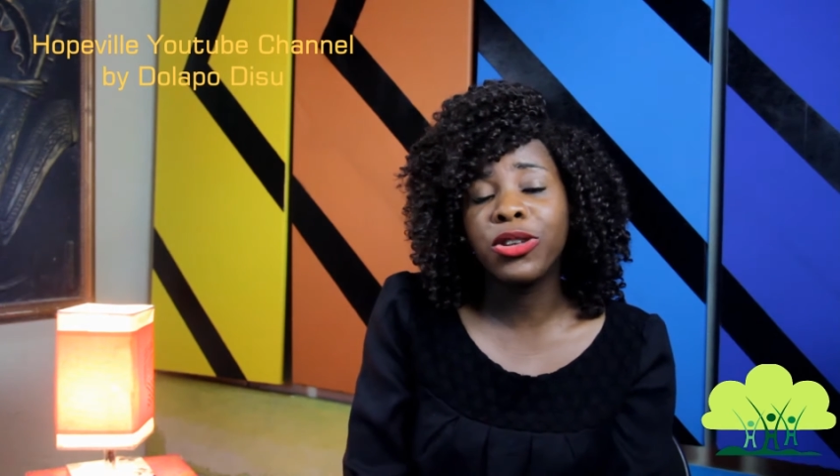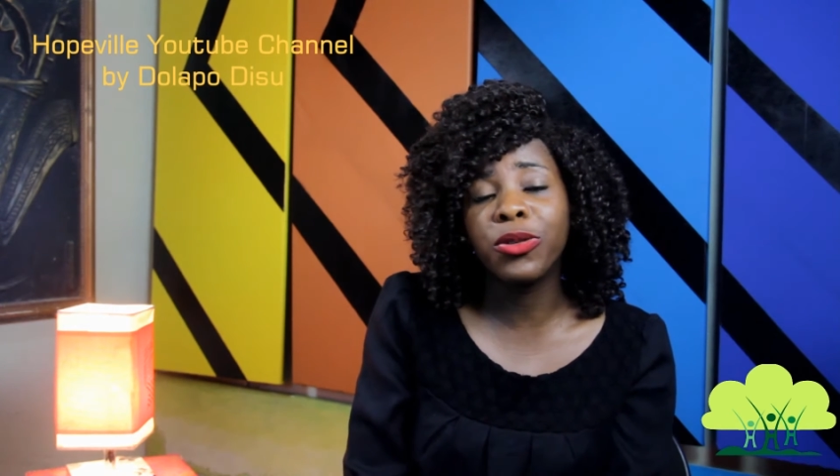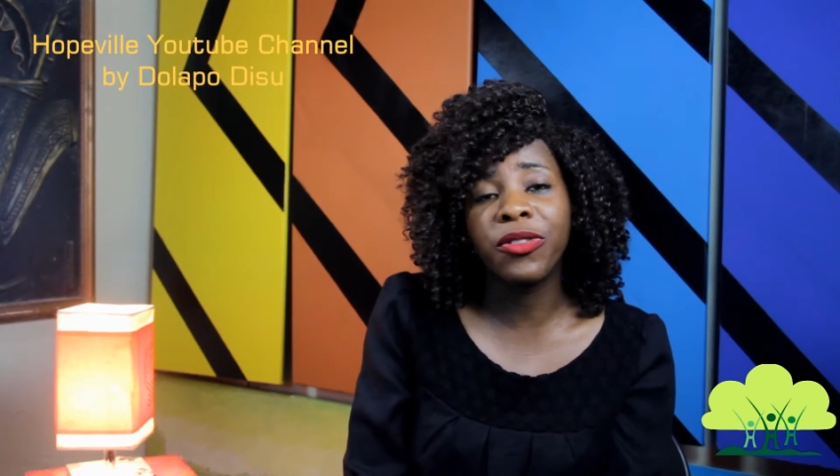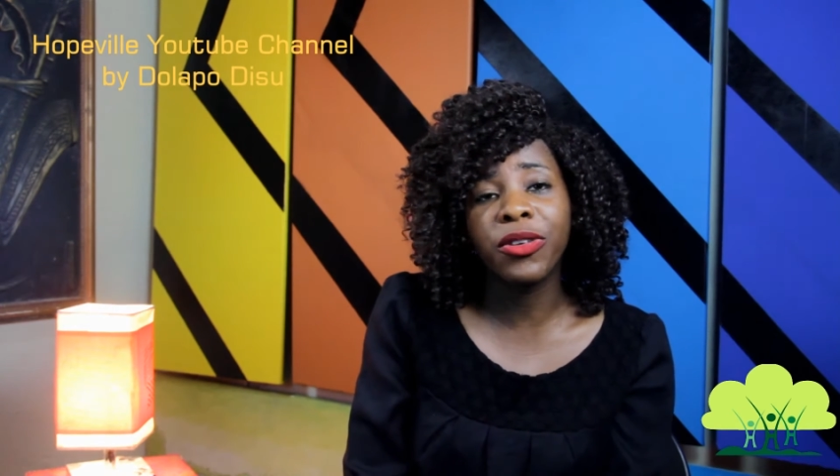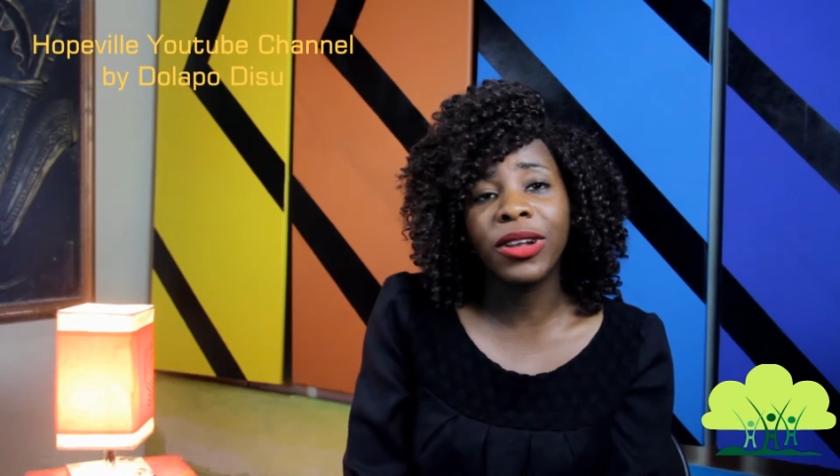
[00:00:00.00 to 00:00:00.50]

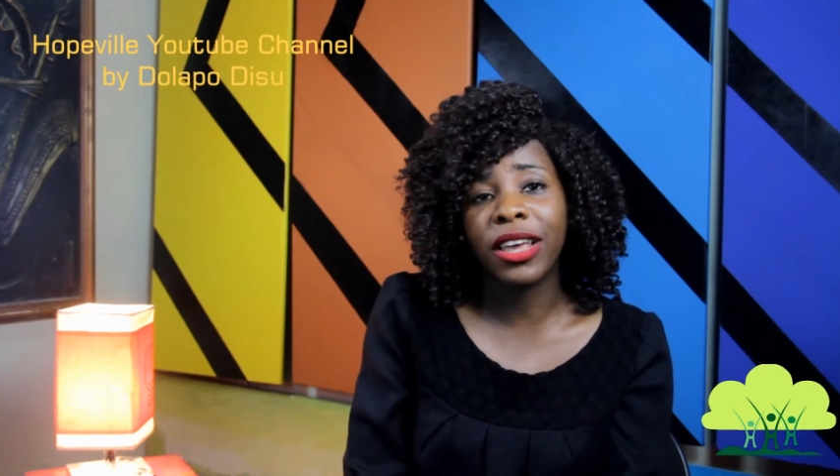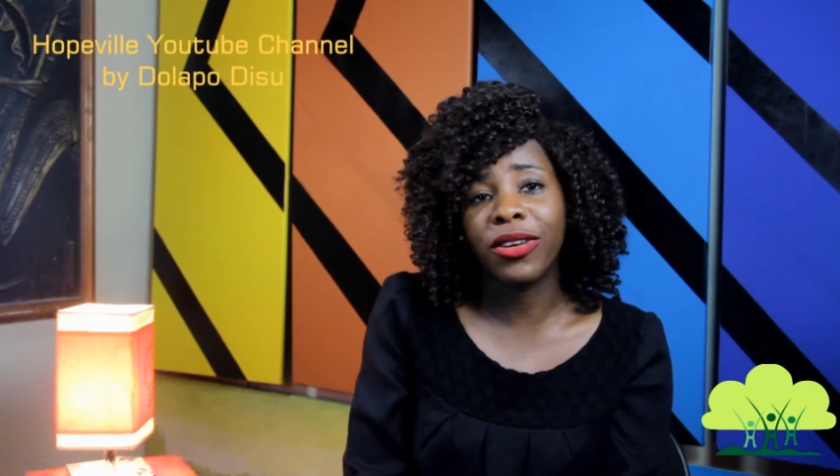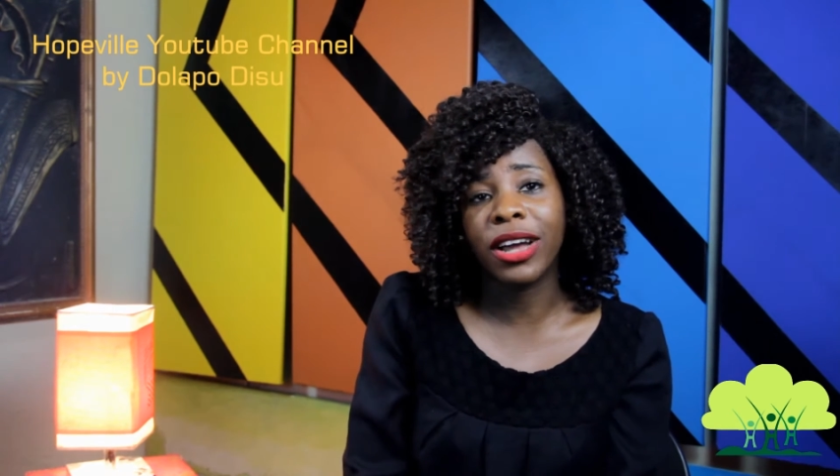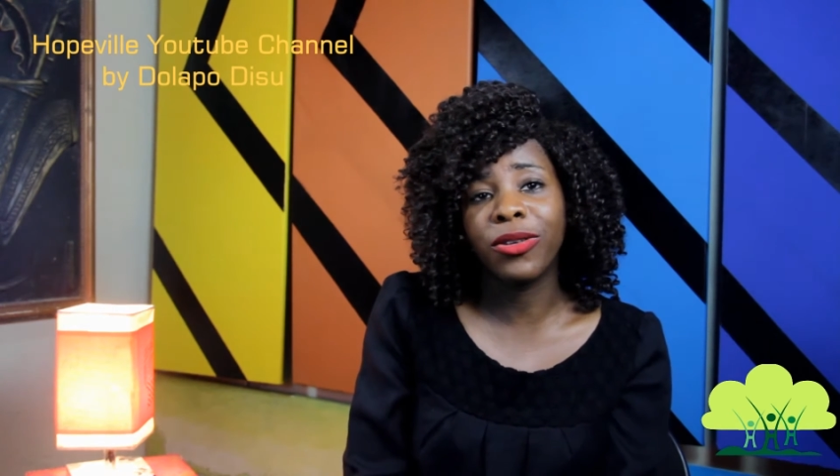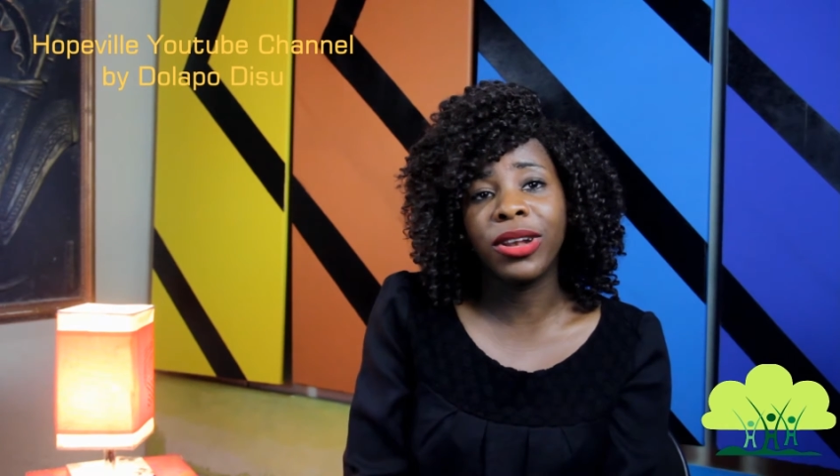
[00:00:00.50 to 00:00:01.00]
Don't feel like
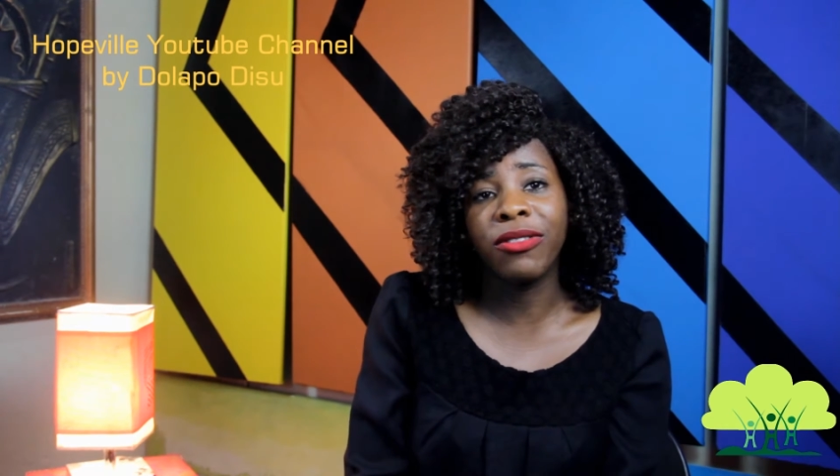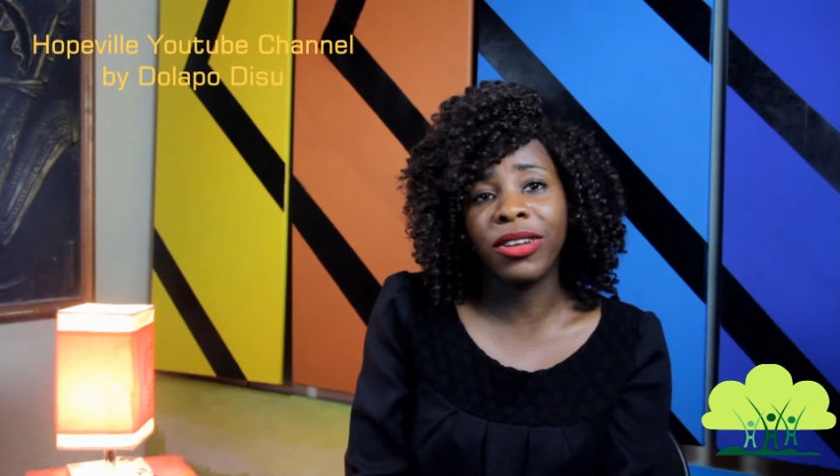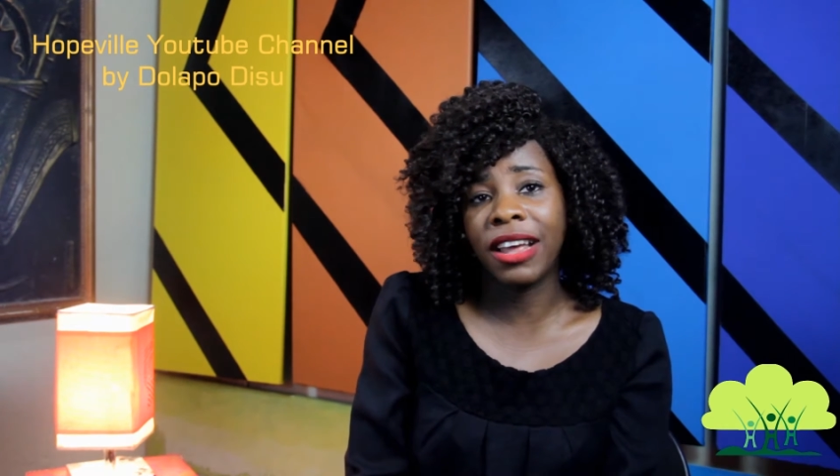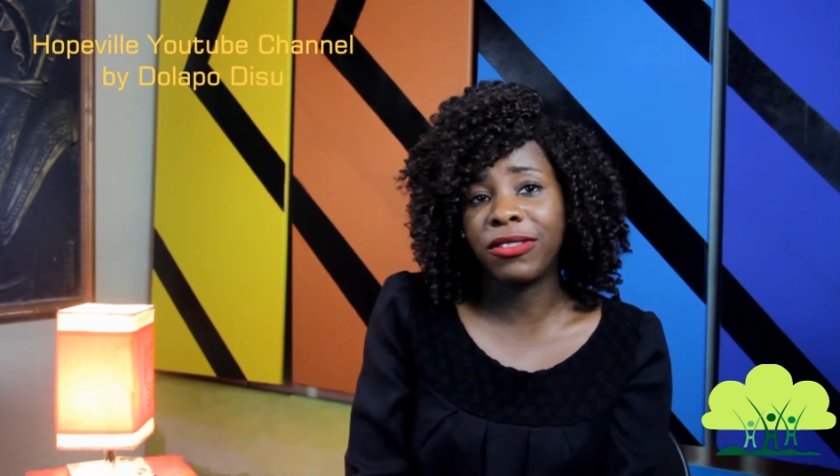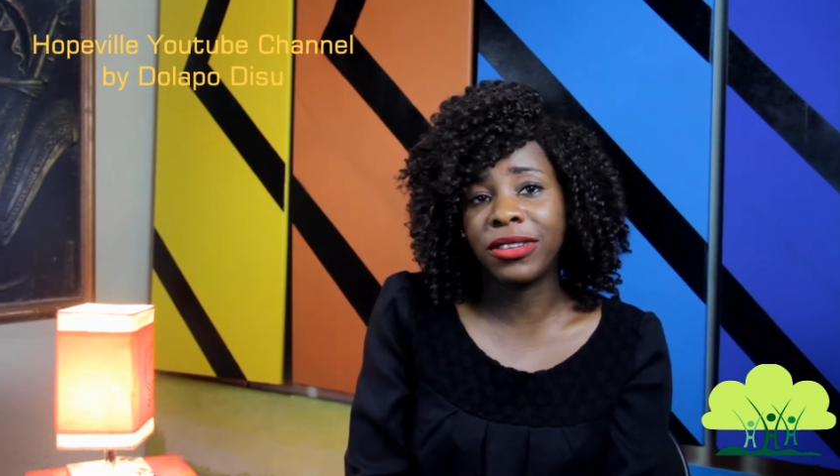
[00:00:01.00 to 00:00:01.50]
you cannot live
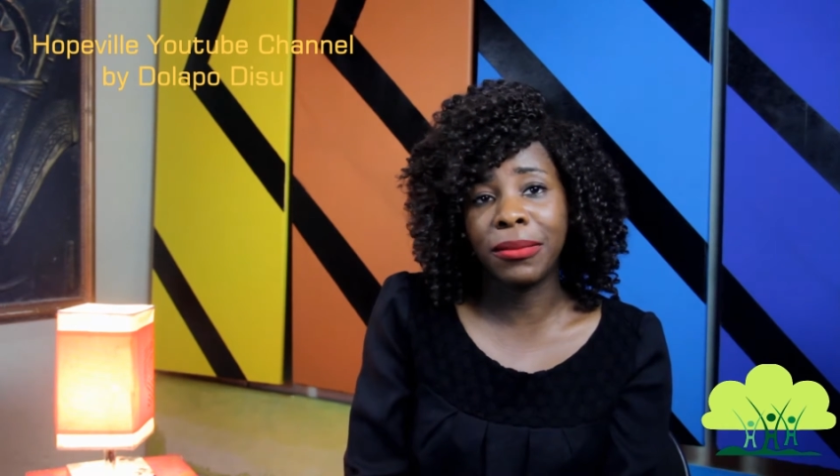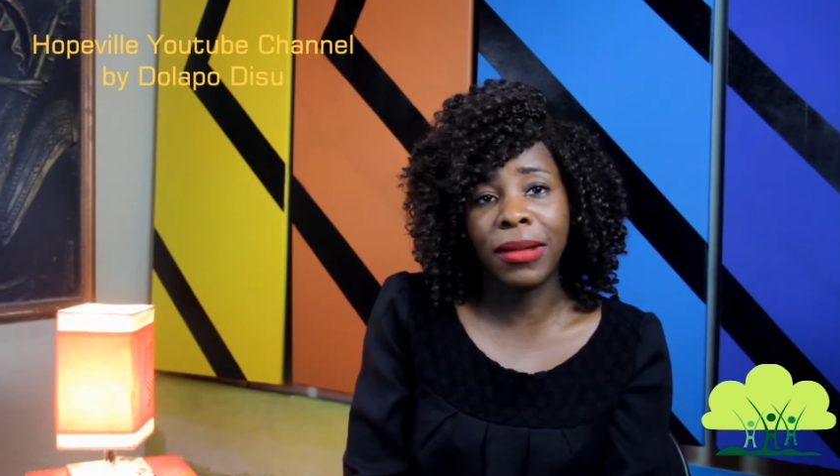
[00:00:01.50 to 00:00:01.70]
your life to the